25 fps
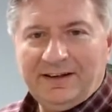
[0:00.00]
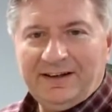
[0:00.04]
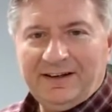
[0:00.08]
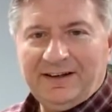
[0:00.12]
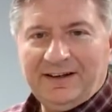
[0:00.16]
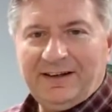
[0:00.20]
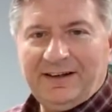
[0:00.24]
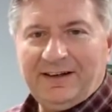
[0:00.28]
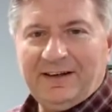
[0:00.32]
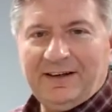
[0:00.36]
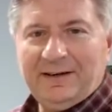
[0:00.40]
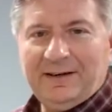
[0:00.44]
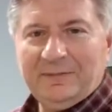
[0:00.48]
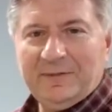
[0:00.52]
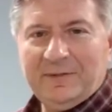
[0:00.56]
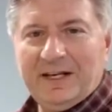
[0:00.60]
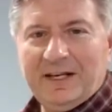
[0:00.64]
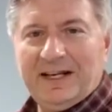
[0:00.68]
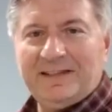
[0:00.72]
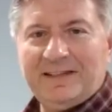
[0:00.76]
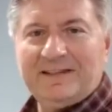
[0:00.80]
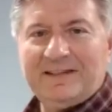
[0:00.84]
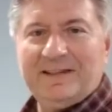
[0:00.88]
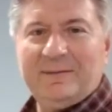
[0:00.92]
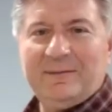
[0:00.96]

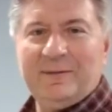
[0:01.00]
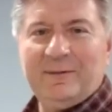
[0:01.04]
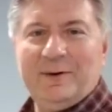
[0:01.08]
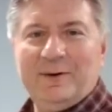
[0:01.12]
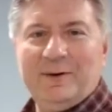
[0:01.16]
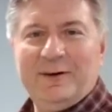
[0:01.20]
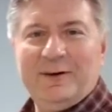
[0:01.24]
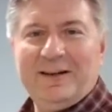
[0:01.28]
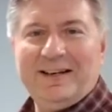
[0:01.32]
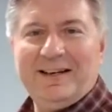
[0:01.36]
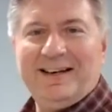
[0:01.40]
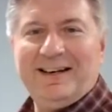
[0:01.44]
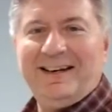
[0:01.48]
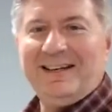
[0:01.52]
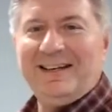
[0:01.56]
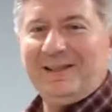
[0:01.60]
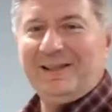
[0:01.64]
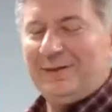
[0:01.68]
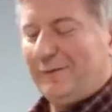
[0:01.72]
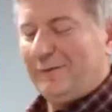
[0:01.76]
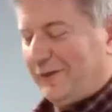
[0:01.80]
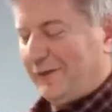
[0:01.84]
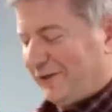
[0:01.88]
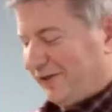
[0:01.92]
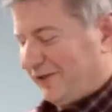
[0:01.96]
Yes, I'm going
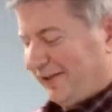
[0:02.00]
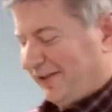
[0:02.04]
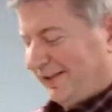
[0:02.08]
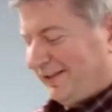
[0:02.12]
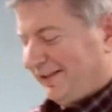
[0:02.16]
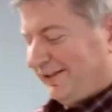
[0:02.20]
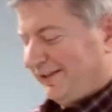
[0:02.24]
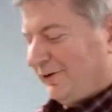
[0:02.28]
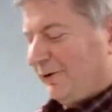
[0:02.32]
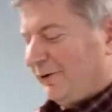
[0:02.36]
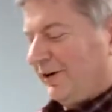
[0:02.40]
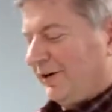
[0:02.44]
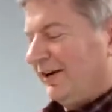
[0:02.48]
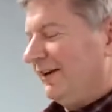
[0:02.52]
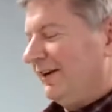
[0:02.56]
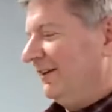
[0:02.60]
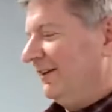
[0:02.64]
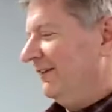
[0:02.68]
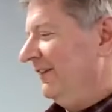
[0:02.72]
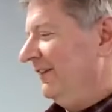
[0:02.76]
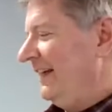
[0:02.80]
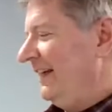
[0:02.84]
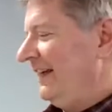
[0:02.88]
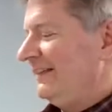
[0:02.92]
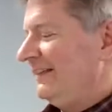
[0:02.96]
ice fishing, going on
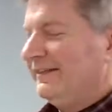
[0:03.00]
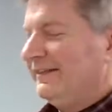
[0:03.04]
Lake